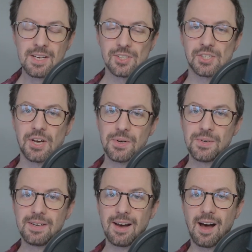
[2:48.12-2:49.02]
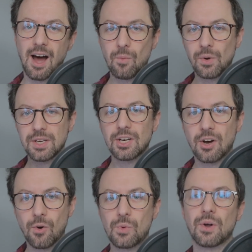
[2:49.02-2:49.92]
So I want you to
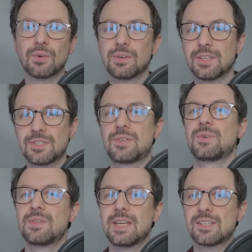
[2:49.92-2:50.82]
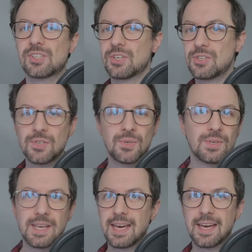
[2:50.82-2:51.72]
hold on to this new
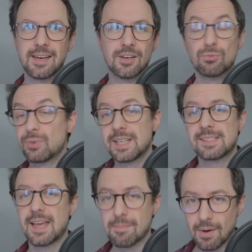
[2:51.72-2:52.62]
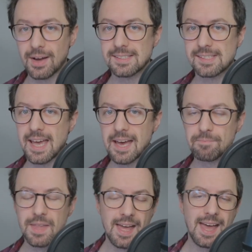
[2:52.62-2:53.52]
year reset
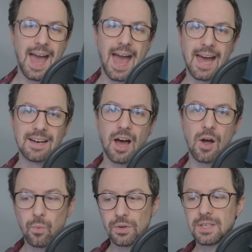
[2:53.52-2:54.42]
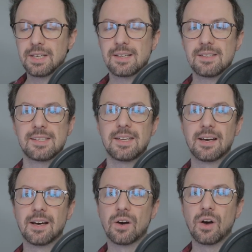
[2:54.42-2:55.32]
mindset, and I want you to
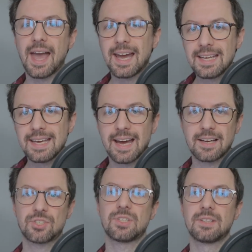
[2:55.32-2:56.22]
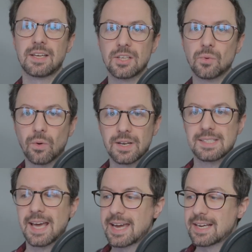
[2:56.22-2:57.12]
consider any action that you want to
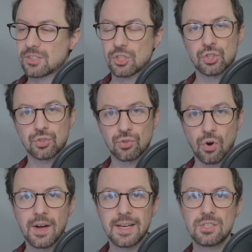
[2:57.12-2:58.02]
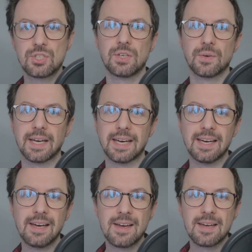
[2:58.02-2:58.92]
take to try and do
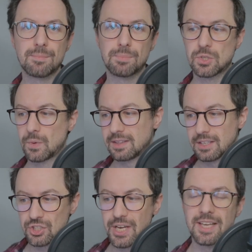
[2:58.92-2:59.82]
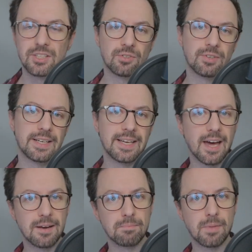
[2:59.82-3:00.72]
it between the January
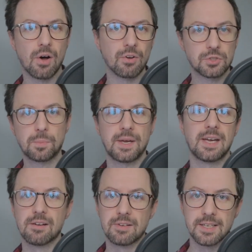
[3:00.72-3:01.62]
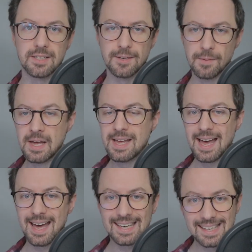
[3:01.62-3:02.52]
and March period,
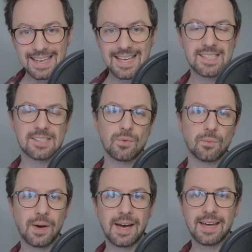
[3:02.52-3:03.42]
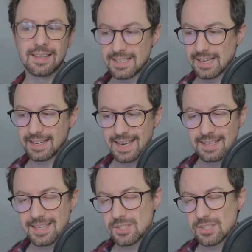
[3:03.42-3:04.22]
at least, where again